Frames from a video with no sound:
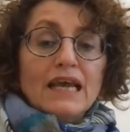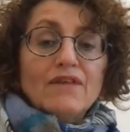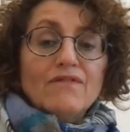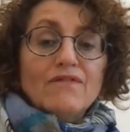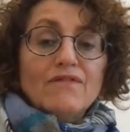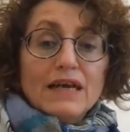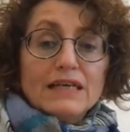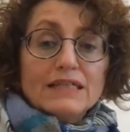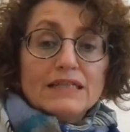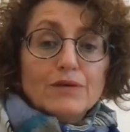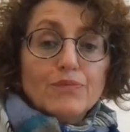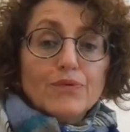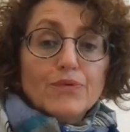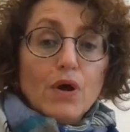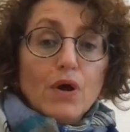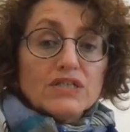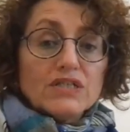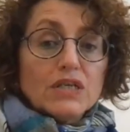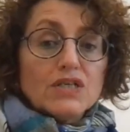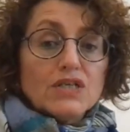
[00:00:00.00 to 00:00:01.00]
In fact, the
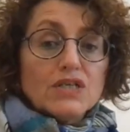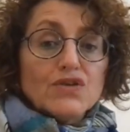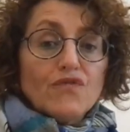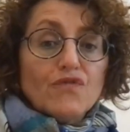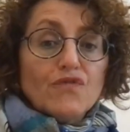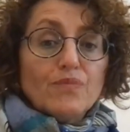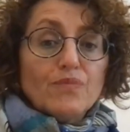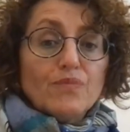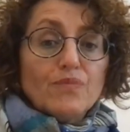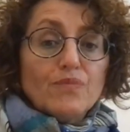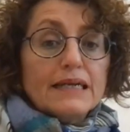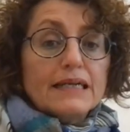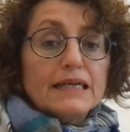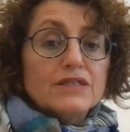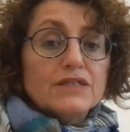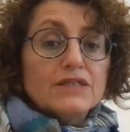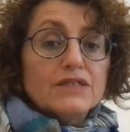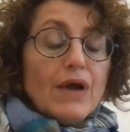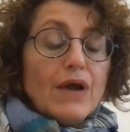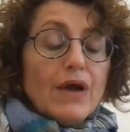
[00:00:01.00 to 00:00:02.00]
process of
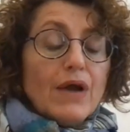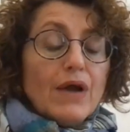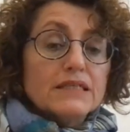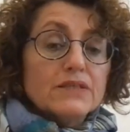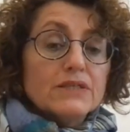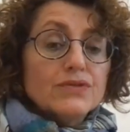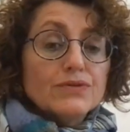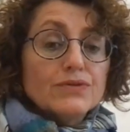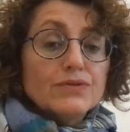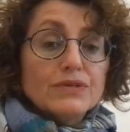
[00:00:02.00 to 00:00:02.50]
planning and writing